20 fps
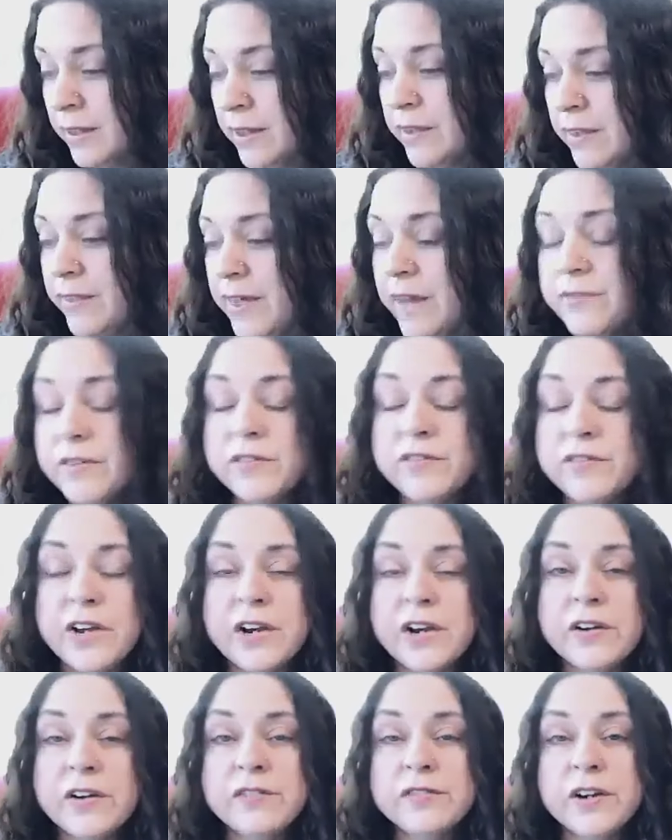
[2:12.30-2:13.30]
They have a
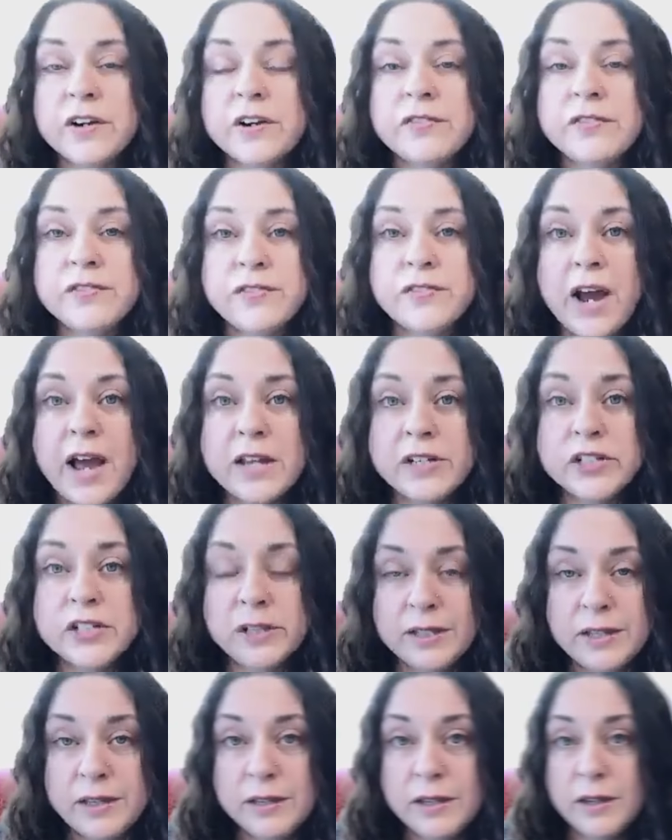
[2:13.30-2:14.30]
very, very fragile
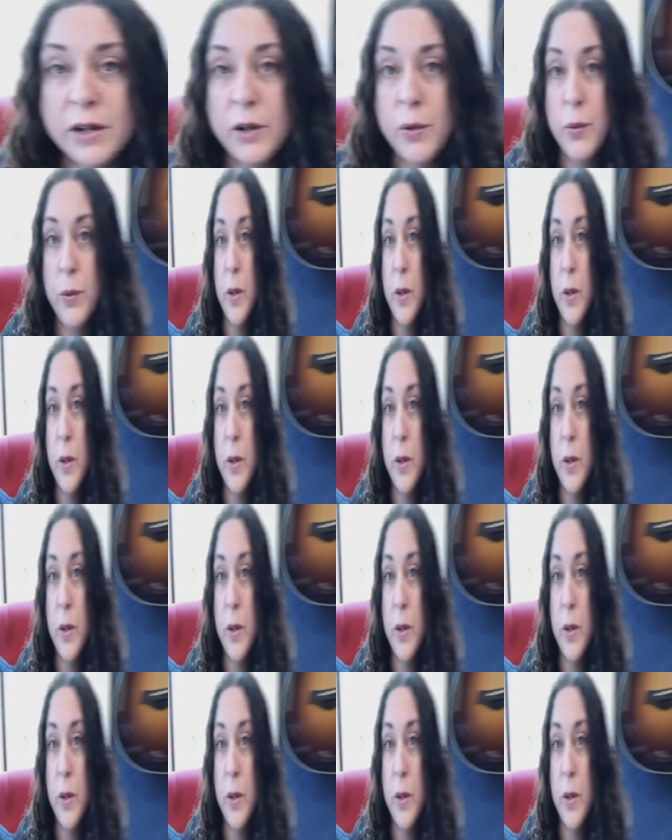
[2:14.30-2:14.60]
ego.